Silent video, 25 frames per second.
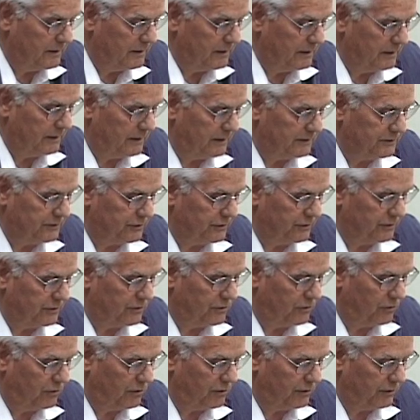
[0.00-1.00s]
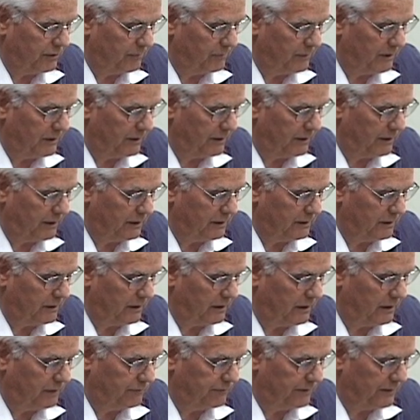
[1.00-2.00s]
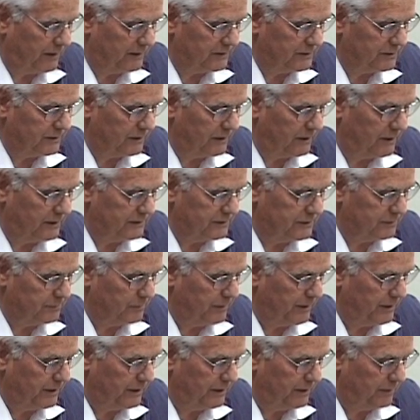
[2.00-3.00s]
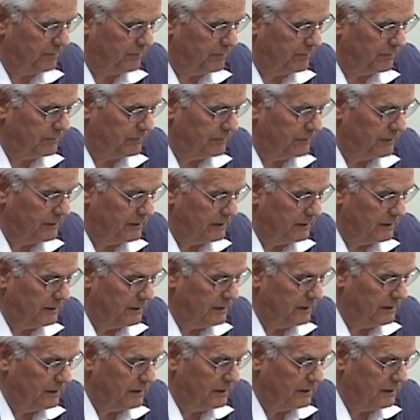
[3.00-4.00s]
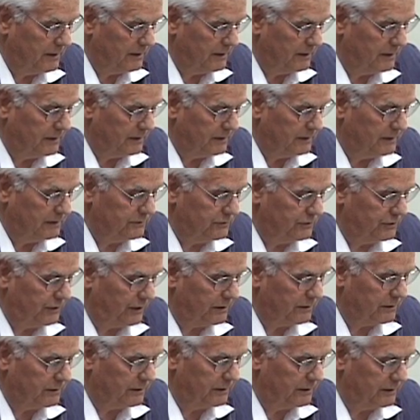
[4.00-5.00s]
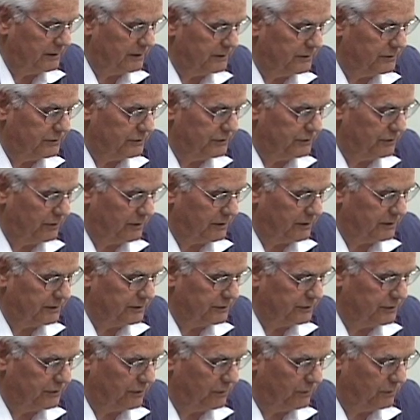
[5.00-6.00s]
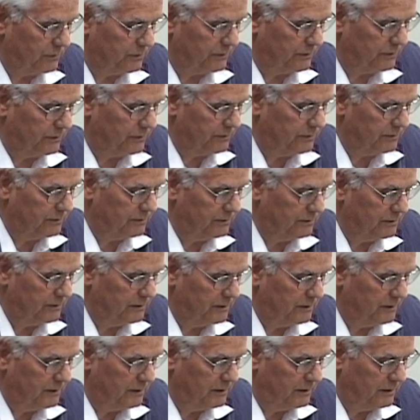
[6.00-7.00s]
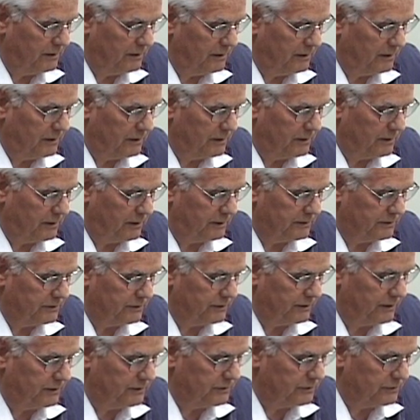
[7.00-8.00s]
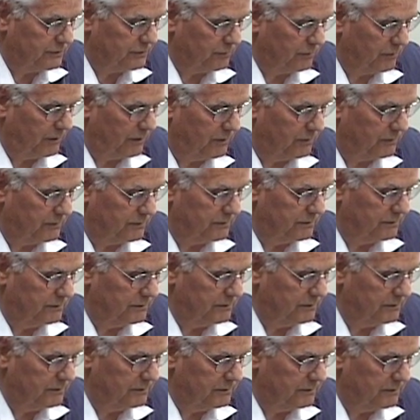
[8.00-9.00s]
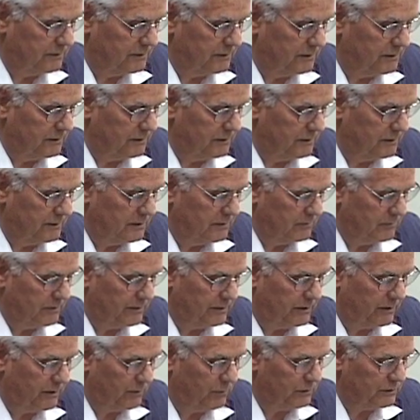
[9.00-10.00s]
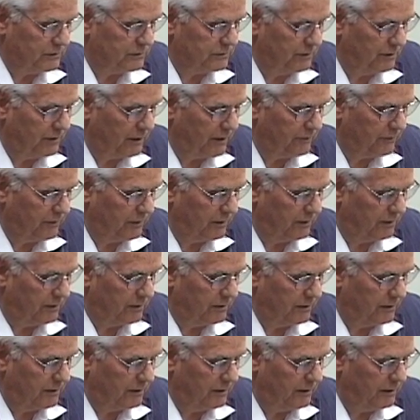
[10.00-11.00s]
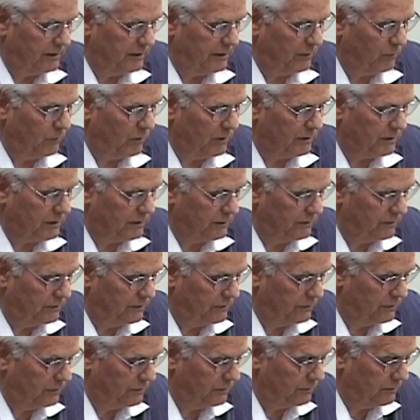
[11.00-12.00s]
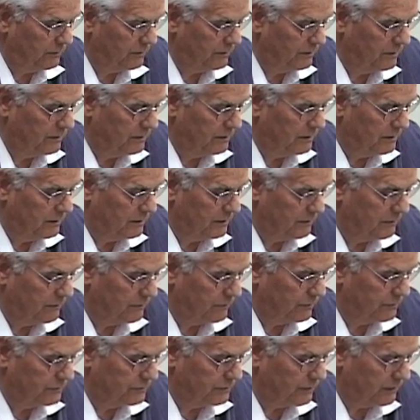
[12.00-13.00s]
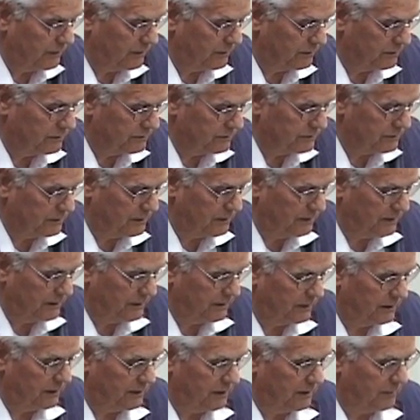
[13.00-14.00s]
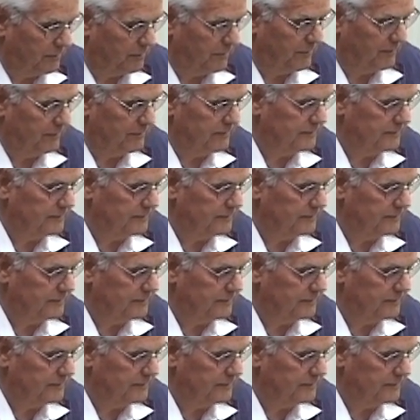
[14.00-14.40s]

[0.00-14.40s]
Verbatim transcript: An usher caught him in a, headlight, flashlight's beam, then gently shook a shoulder, touched his throat, but there was nothing anyone could do for Charles Cunningham.